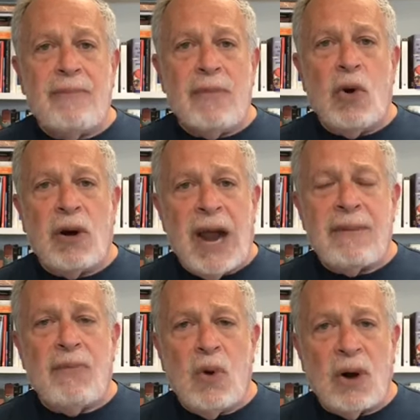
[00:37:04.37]
more
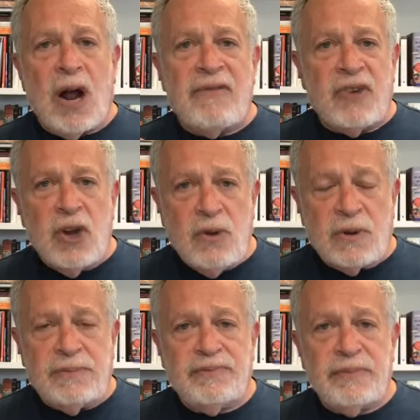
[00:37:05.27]
and more of
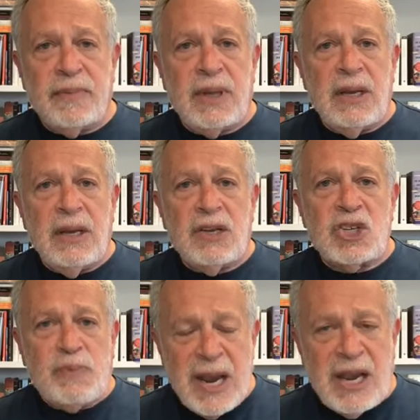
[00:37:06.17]
you
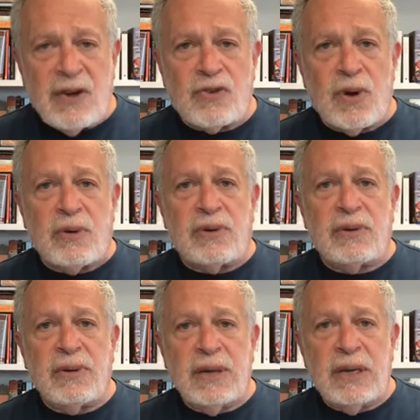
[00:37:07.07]
speaking
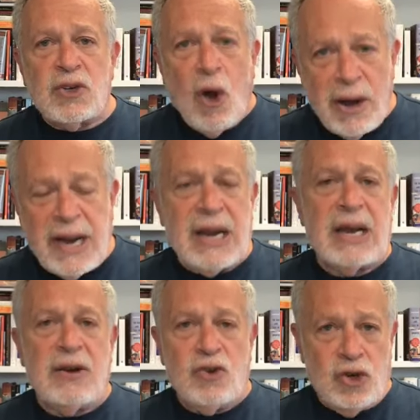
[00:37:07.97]
truth,
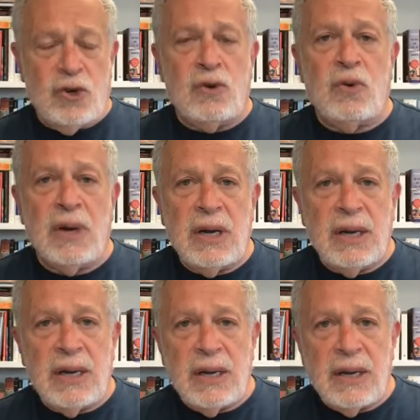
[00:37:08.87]
talking to
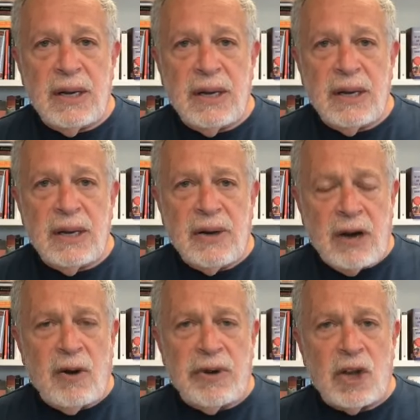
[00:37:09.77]

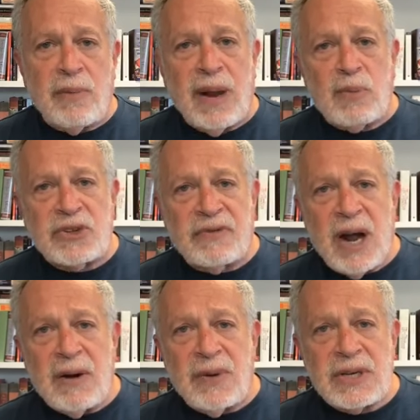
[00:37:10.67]
not only your members of
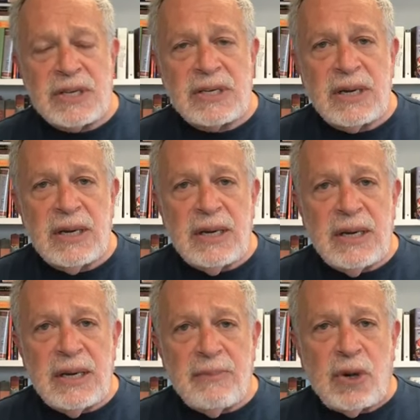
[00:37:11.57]
Congress,
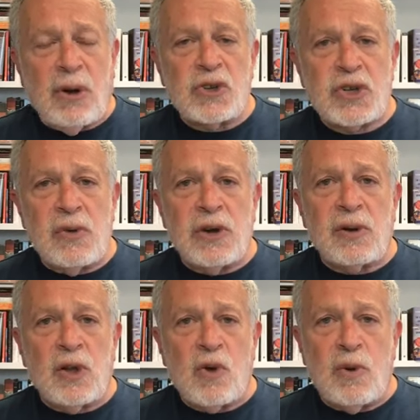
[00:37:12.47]
but also
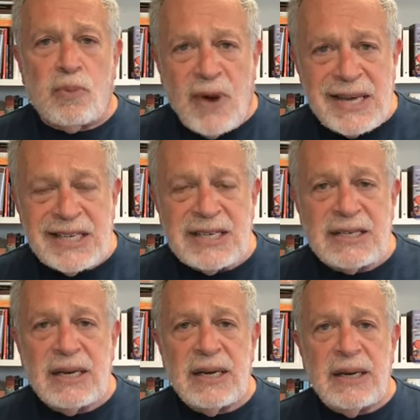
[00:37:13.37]
your local
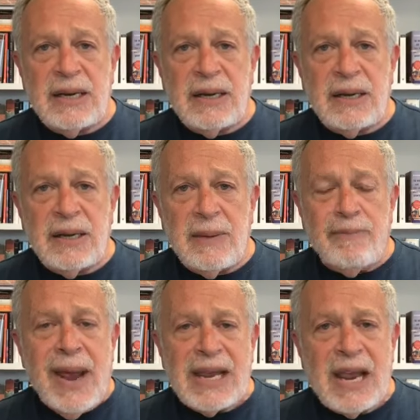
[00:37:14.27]
press,
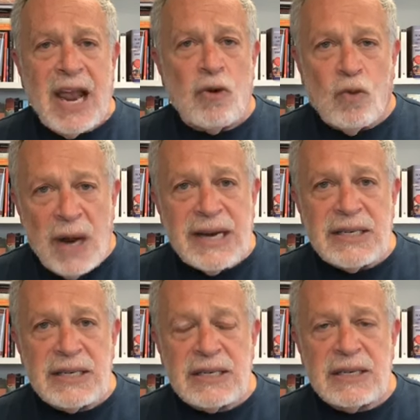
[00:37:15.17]
making a
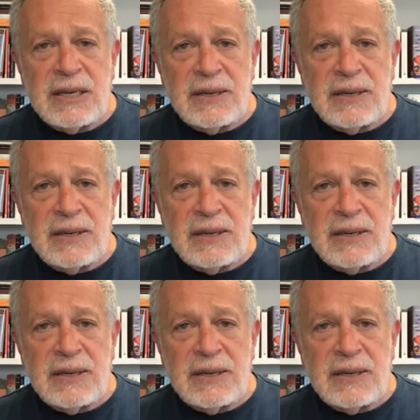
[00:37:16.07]
ruckus